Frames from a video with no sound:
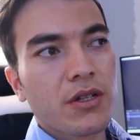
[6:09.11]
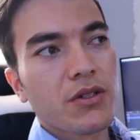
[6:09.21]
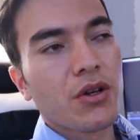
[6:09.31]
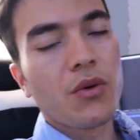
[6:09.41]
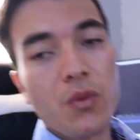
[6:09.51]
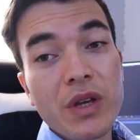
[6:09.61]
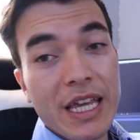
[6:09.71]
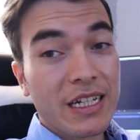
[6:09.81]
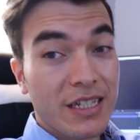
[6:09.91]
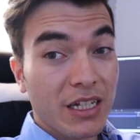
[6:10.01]
so we
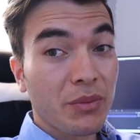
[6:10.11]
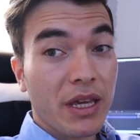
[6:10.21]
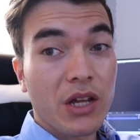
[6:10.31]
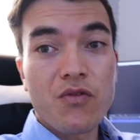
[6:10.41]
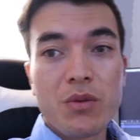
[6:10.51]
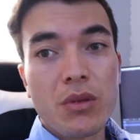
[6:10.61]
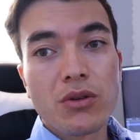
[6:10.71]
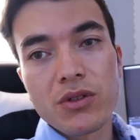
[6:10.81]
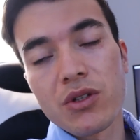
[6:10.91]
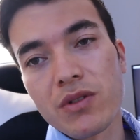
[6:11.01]
can still make it
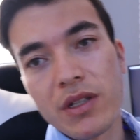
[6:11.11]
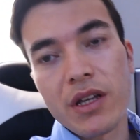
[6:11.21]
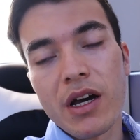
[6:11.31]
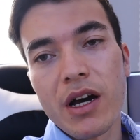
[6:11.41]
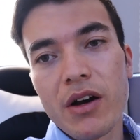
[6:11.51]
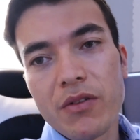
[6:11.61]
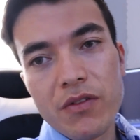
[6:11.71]
remote using a